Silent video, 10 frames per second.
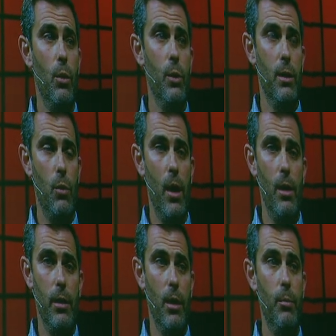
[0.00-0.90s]
We acquired a
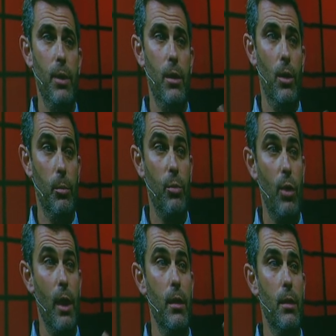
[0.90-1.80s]
company called
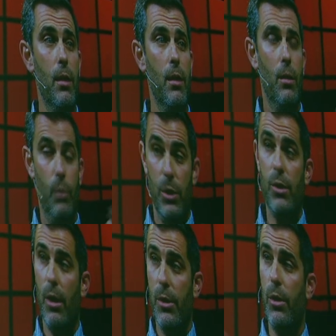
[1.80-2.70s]
Prite, which is
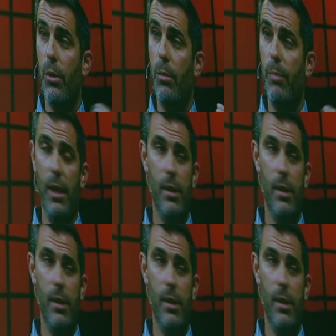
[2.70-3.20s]
also based